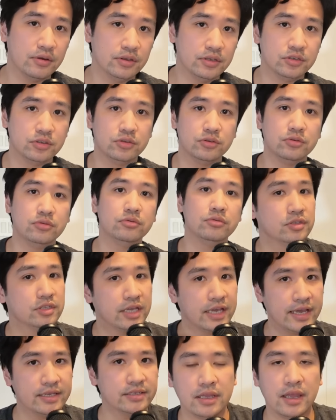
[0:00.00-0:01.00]
is to
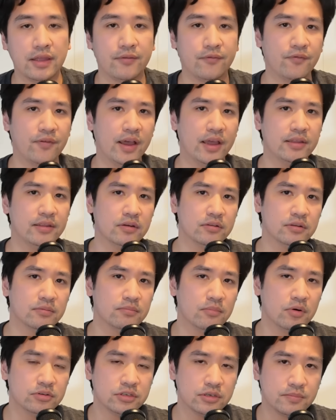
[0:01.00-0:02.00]
test and find out the
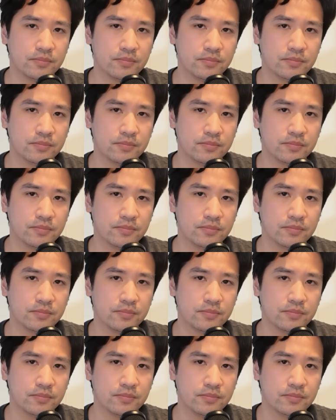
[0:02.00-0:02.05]
most